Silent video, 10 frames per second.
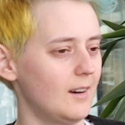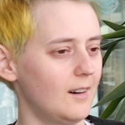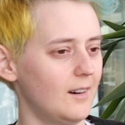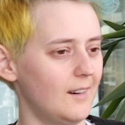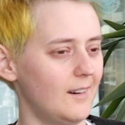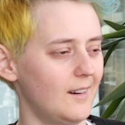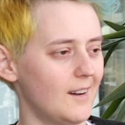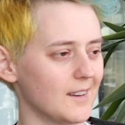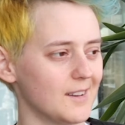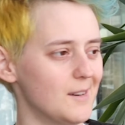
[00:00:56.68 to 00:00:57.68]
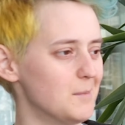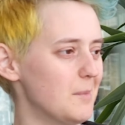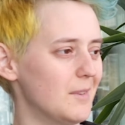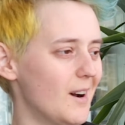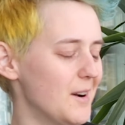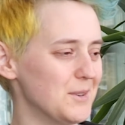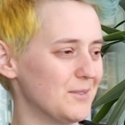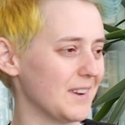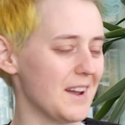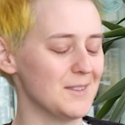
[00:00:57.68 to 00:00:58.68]
I can't remember. I always
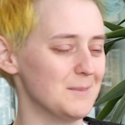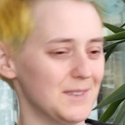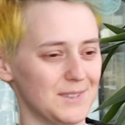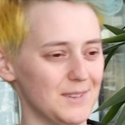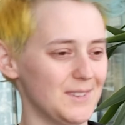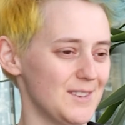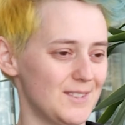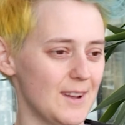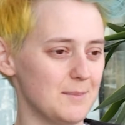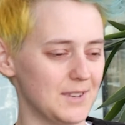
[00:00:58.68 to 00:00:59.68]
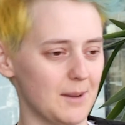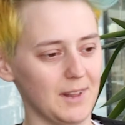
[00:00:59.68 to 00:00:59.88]
forget them as soon as it's shipped.